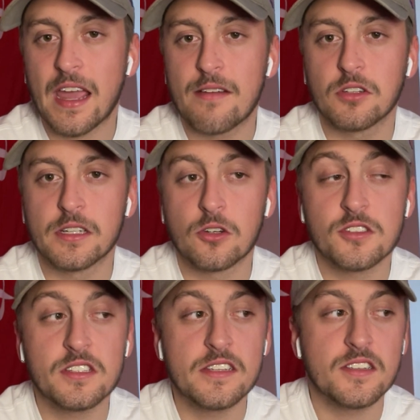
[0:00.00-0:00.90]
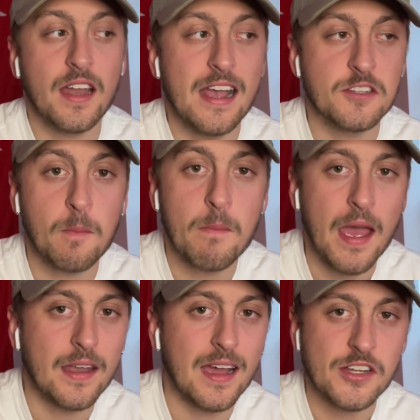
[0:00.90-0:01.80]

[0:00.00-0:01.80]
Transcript: Cavaliers season has been,